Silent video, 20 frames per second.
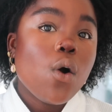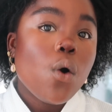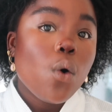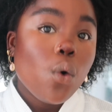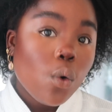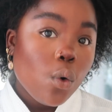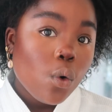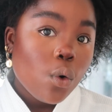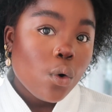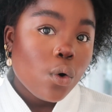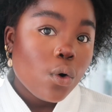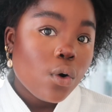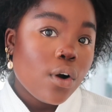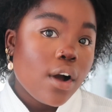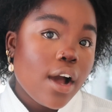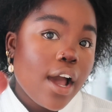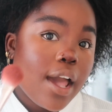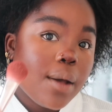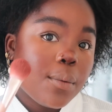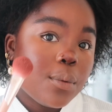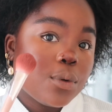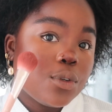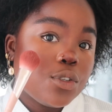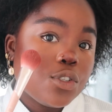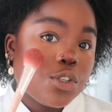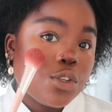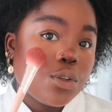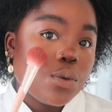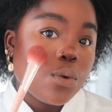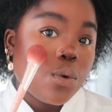Or I will
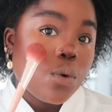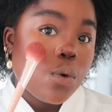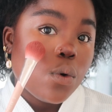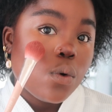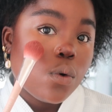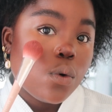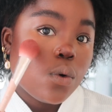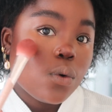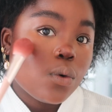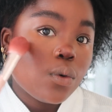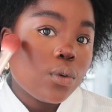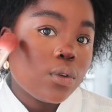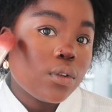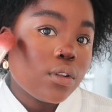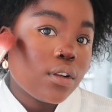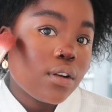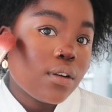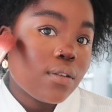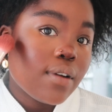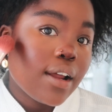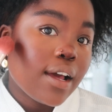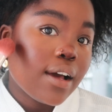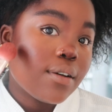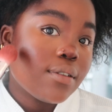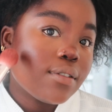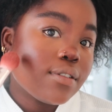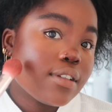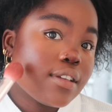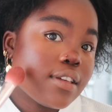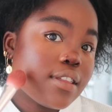do all
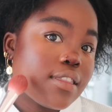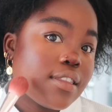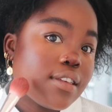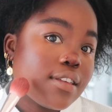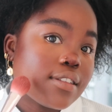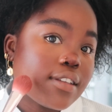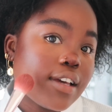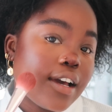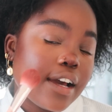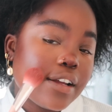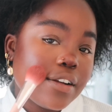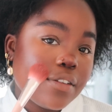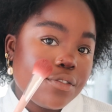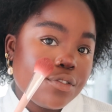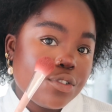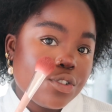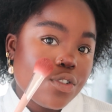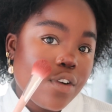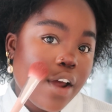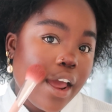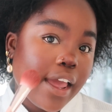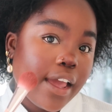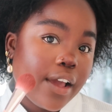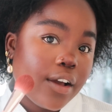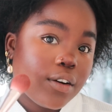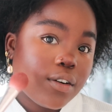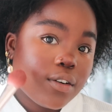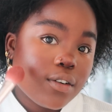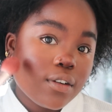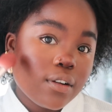around in this kind of
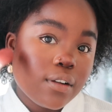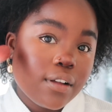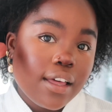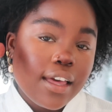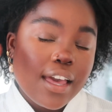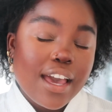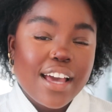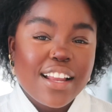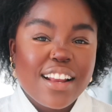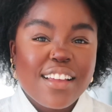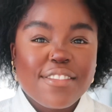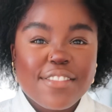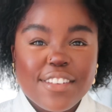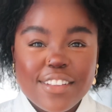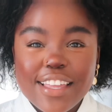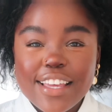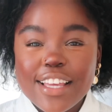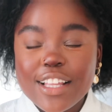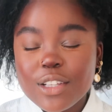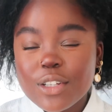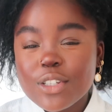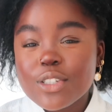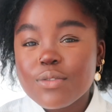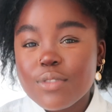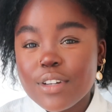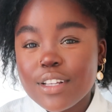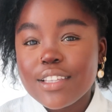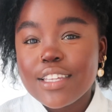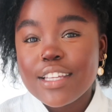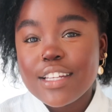triangle, and I feel like it looks
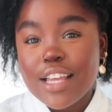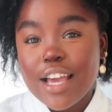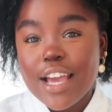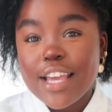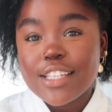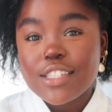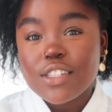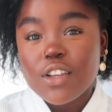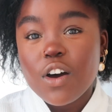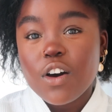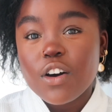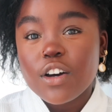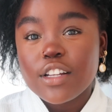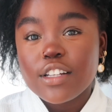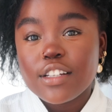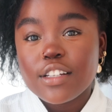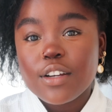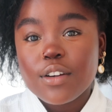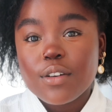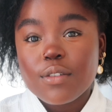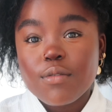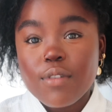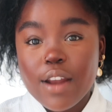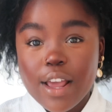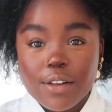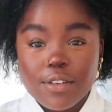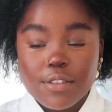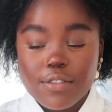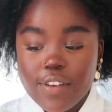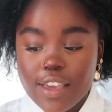really nice on
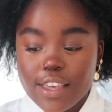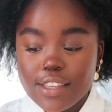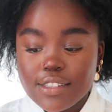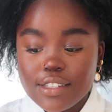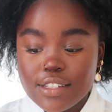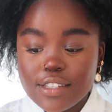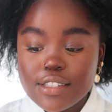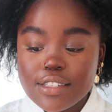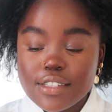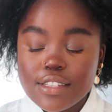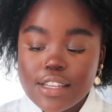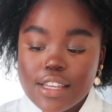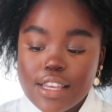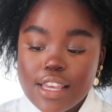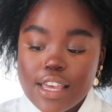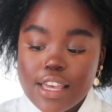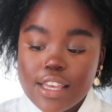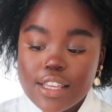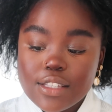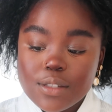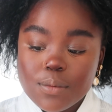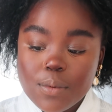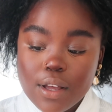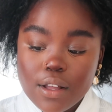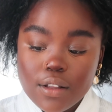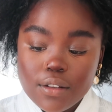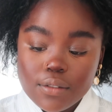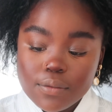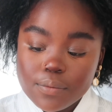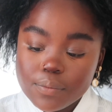round faces as
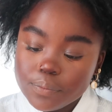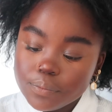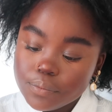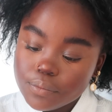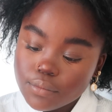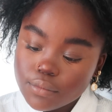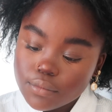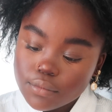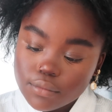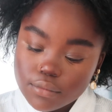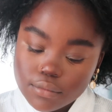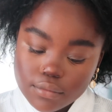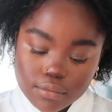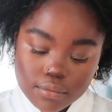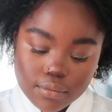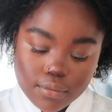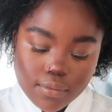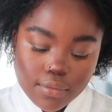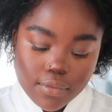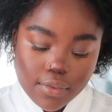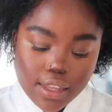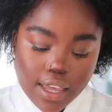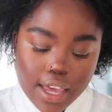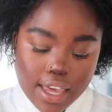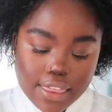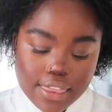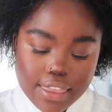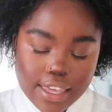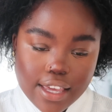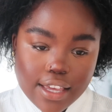well. I
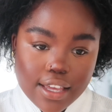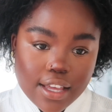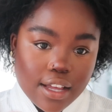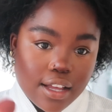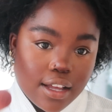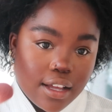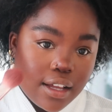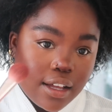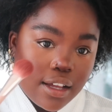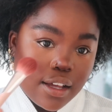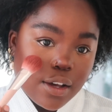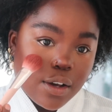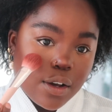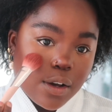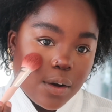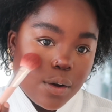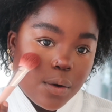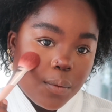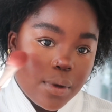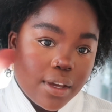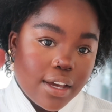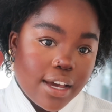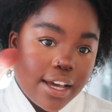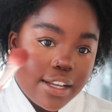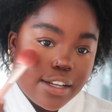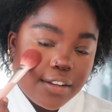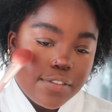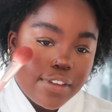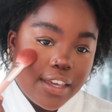think we're kind of